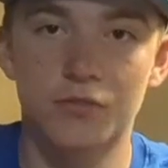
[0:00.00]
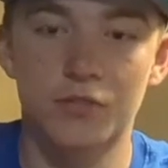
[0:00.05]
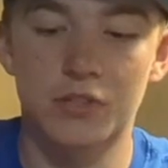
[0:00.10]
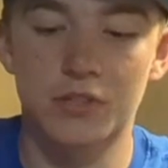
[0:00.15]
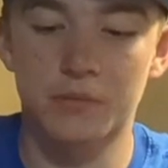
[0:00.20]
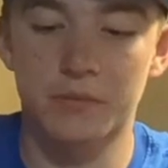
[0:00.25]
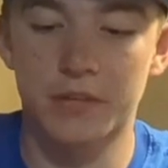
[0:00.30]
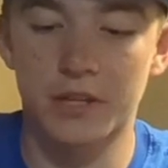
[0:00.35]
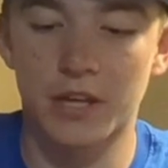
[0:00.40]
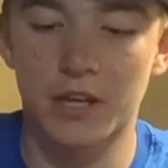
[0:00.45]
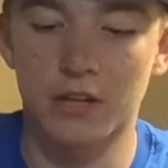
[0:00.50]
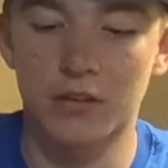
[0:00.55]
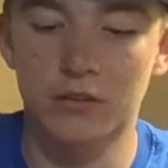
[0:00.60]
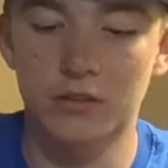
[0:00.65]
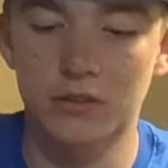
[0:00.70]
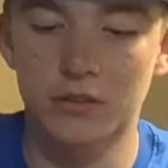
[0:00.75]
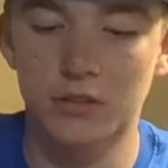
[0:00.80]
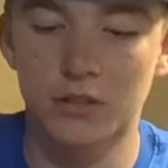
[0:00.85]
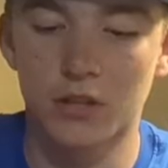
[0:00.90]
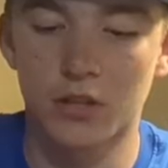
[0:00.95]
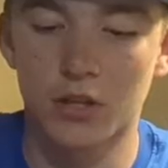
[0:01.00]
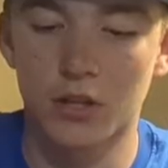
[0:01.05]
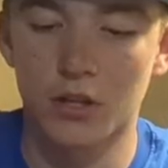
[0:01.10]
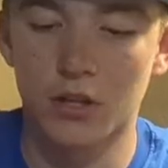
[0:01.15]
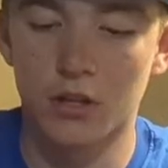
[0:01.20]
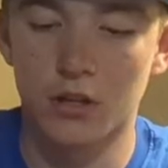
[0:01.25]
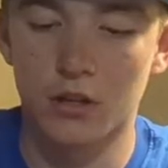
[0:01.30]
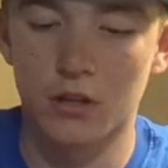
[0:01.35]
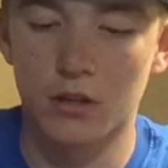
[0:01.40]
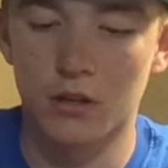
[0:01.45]
for something else,
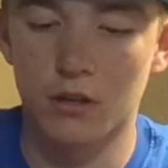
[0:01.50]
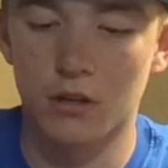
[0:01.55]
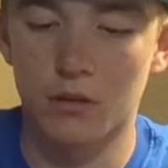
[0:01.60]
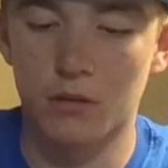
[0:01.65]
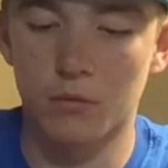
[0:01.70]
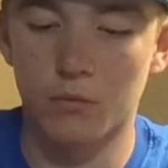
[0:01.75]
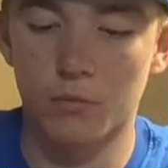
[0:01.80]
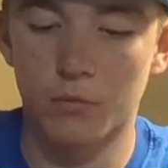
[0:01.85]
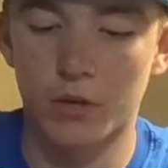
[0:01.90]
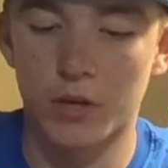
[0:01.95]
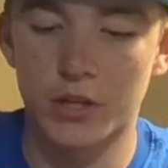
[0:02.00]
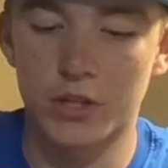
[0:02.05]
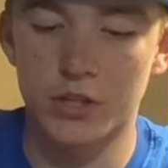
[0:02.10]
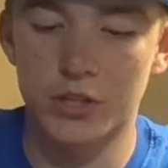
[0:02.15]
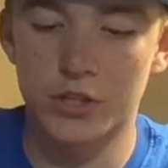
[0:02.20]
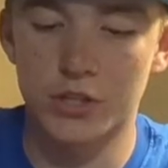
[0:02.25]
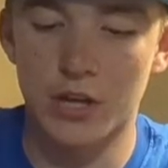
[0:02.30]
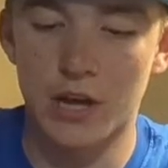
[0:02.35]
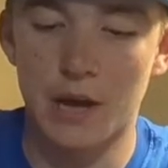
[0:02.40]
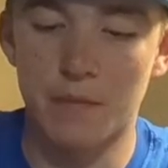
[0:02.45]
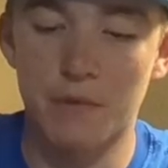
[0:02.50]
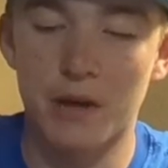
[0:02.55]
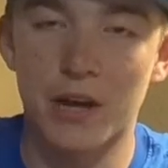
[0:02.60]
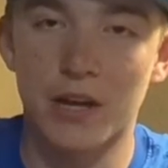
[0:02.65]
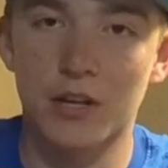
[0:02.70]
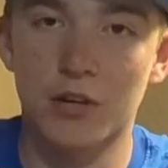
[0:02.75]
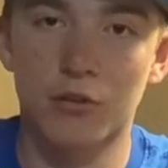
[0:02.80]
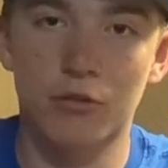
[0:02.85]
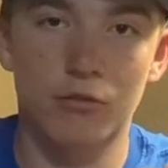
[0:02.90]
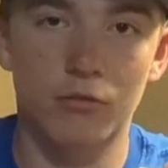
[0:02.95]
which I'm
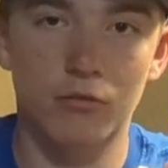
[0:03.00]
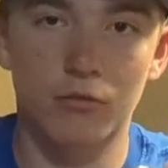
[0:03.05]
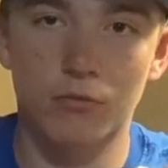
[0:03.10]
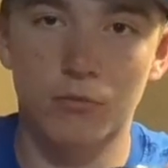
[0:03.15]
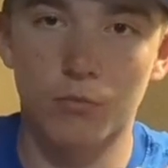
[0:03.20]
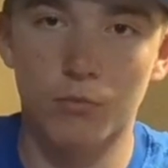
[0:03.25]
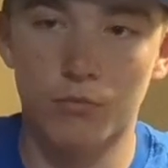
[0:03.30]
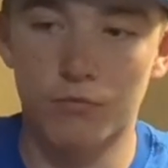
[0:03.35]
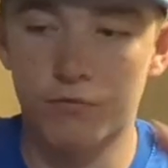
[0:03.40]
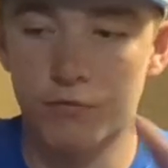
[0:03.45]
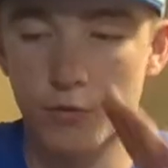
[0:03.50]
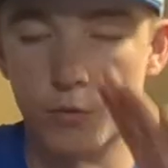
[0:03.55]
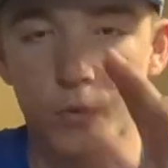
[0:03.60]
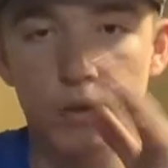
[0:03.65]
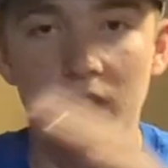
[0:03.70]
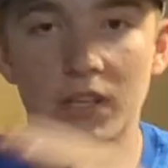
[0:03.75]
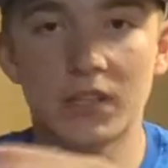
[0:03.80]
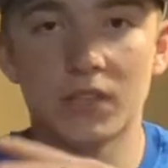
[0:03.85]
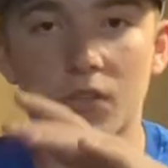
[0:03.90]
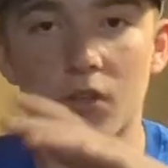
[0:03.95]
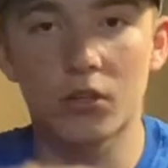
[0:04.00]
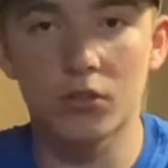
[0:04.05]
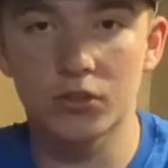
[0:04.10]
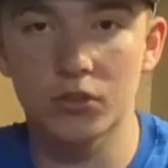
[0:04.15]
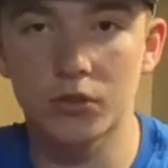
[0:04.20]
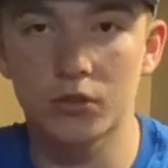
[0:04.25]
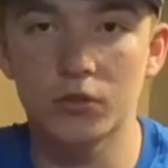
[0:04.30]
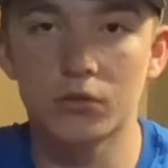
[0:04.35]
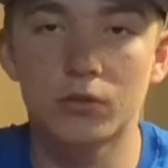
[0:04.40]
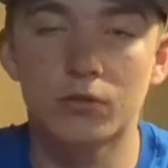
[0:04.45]
not gonna, for what it's
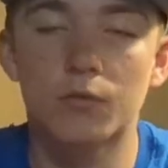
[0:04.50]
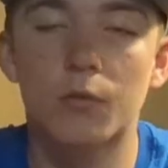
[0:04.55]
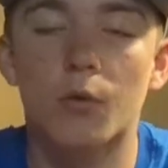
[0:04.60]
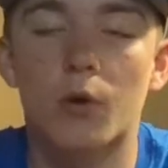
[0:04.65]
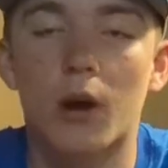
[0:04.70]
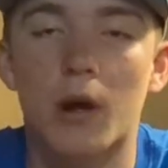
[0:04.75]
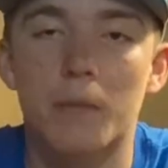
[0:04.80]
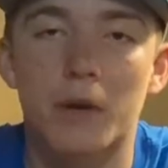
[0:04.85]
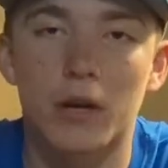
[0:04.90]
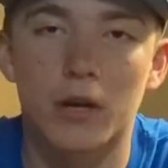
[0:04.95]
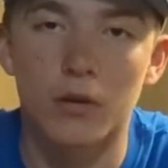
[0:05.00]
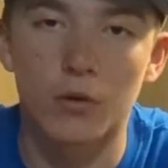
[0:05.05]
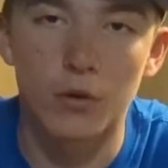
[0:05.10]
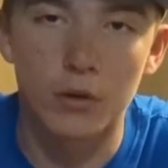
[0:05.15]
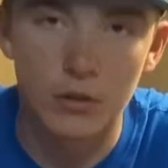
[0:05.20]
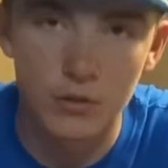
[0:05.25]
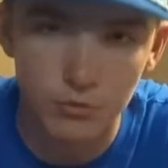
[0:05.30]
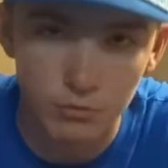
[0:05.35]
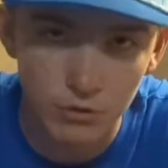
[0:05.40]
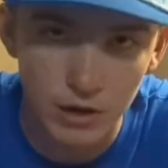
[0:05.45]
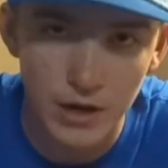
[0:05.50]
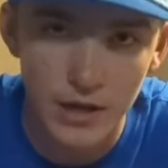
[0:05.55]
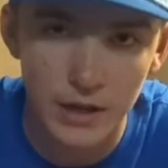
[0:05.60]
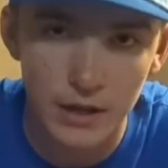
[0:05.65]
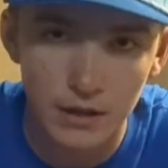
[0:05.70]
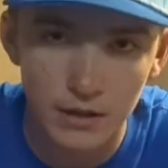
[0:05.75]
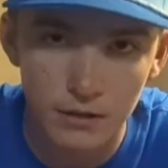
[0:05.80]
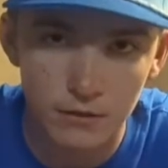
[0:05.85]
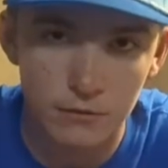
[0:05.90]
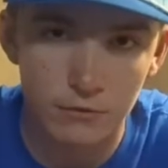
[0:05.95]
also used for, I'm not going to
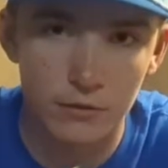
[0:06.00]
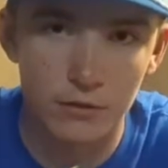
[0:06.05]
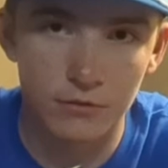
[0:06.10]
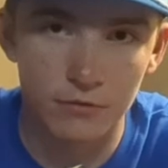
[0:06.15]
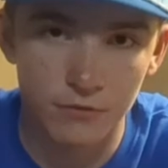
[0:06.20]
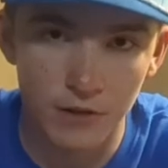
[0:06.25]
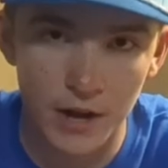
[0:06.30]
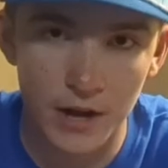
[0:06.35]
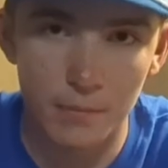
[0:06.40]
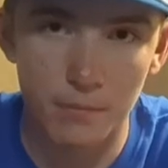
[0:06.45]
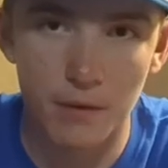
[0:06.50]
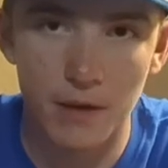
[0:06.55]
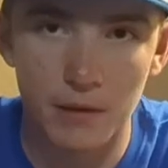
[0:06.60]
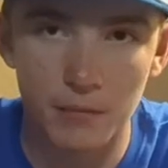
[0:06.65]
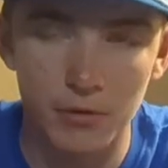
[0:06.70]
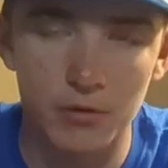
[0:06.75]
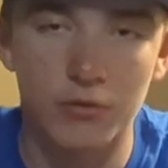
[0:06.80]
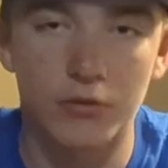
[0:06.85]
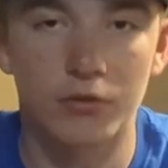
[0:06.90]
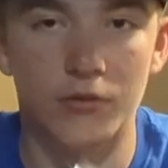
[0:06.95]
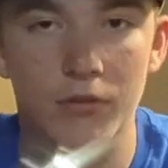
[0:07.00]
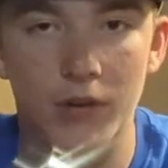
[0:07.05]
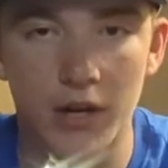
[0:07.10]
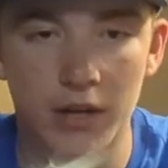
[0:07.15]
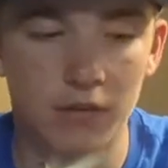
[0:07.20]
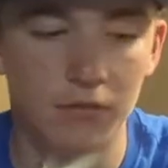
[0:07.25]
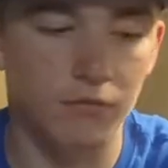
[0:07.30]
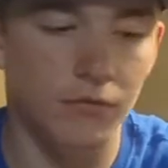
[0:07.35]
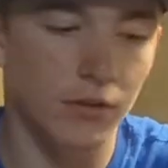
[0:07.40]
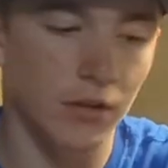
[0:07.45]
rank. For the frying pan, I'm going to
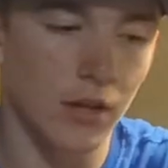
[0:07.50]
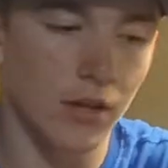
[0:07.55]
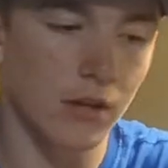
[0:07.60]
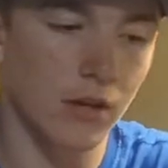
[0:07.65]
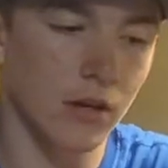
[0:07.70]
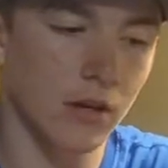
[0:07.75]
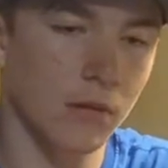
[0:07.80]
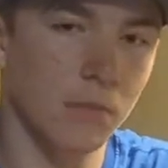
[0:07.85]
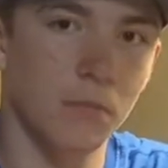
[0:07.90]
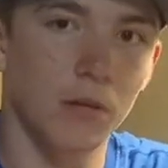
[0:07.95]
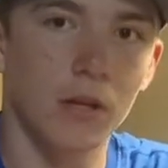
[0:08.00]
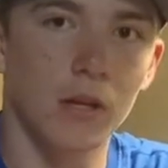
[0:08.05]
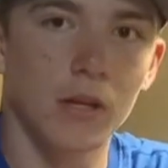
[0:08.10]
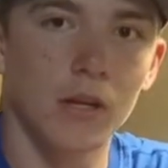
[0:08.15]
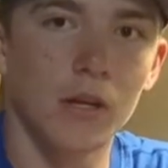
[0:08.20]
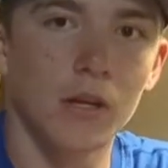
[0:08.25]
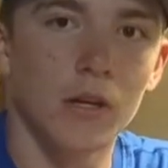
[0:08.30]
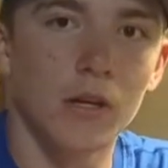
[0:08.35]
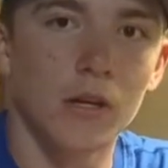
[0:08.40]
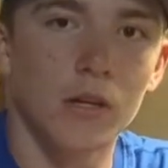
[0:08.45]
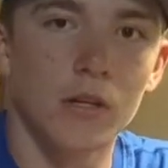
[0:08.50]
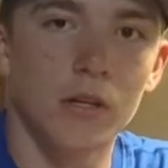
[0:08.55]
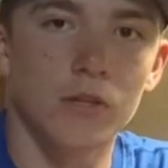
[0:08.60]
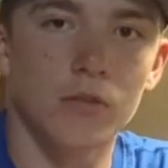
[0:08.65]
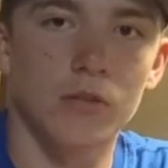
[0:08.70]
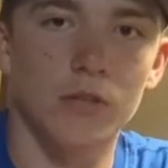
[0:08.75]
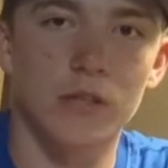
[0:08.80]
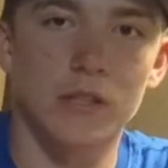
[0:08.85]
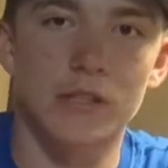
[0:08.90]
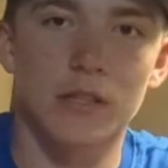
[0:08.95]
rank for the other item.
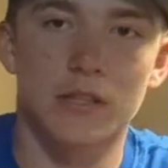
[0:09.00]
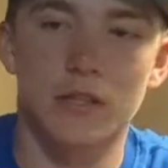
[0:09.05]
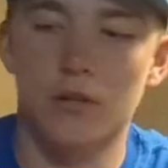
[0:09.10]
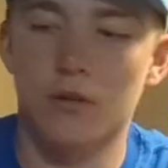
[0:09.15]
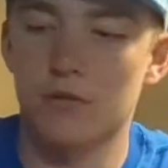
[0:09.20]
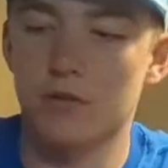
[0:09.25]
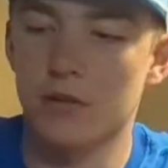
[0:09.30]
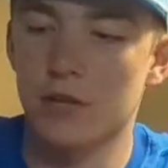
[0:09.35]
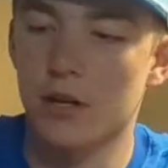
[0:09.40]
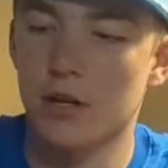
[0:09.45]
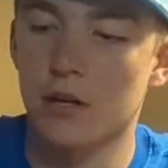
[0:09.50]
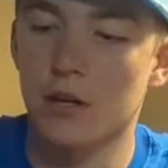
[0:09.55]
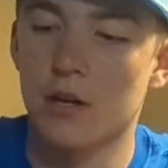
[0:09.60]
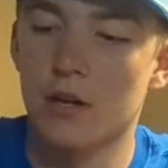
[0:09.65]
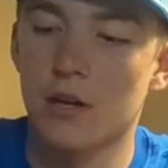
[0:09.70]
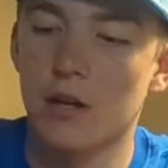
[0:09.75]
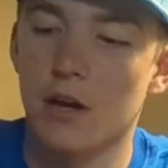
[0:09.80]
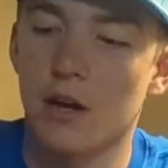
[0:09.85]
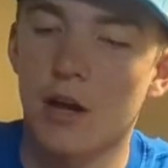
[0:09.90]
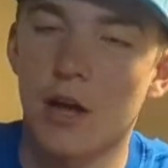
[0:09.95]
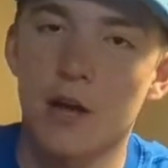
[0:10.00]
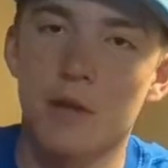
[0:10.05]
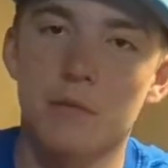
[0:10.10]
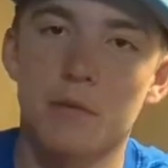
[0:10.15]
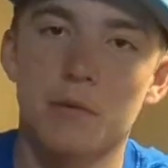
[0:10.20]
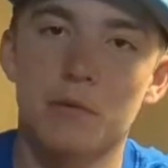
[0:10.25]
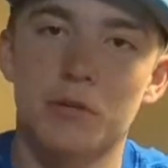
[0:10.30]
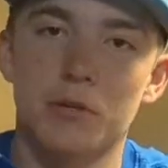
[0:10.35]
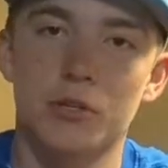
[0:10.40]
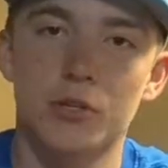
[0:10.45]
So we're gonna set that over there. Item
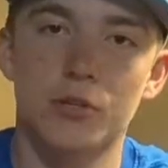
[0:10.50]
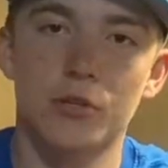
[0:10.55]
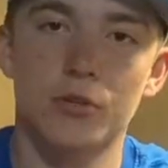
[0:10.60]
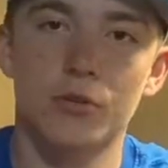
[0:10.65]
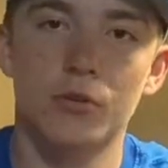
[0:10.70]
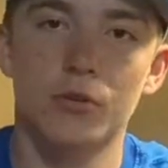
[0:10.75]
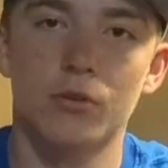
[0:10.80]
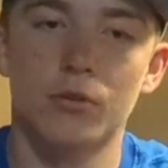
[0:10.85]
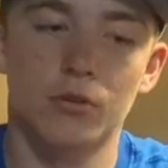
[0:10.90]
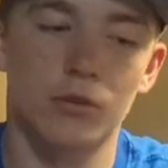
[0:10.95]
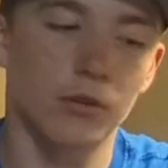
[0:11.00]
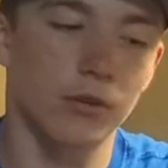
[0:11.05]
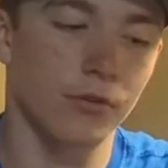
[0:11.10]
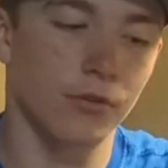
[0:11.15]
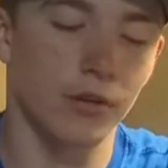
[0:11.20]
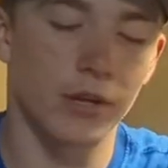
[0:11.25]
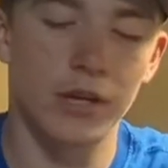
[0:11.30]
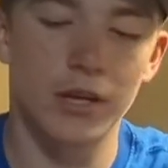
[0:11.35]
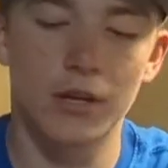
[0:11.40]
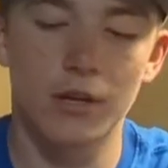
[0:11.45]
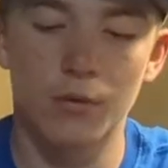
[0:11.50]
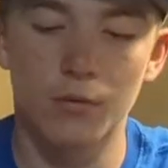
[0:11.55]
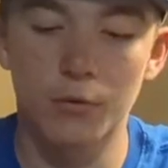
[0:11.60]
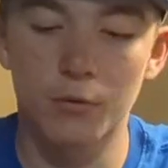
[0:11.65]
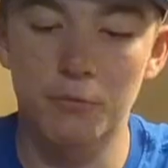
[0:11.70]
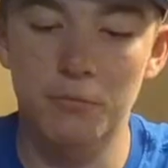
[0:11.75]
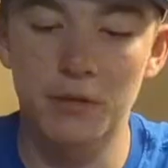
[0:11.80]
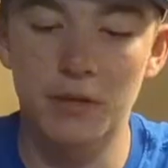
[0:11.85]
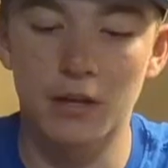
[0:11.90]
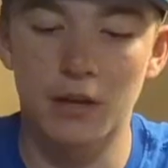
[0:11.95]
number 2 or 3
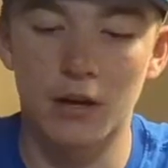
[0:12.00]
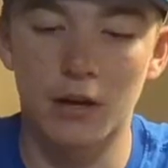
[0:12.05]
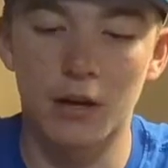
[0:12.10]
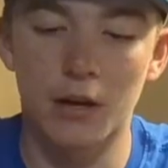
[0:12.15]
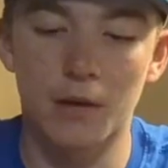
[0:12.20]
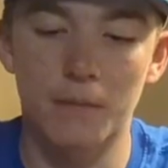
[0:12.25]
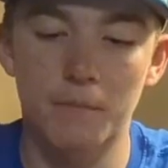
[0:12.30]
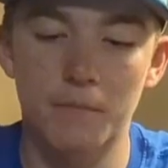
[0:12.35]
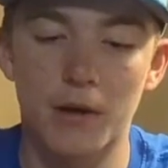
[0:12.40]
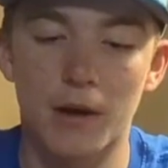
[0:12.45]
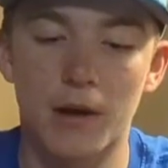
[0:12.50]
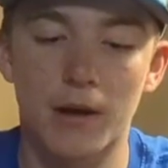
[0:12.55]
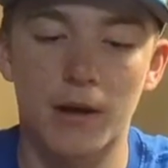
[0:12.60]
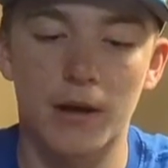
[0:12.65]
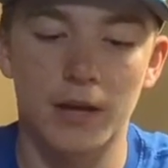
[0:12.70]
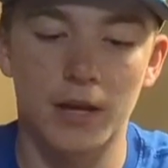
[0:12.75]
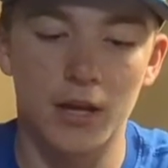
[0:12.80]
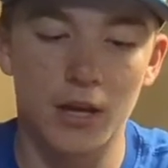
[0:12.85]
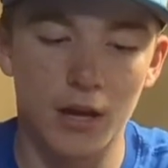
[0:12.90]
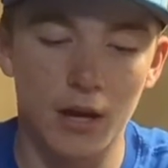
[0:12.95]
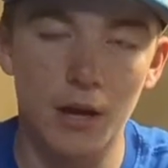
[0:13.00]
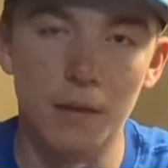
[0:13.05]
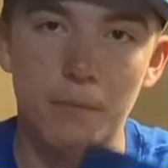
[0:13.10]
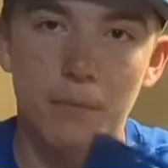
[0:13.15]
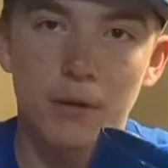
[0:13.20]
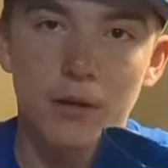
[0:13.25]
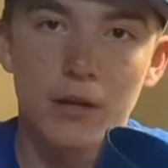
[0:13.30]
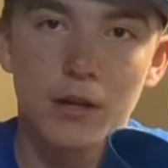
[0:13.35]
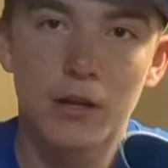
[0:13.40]
would be a cup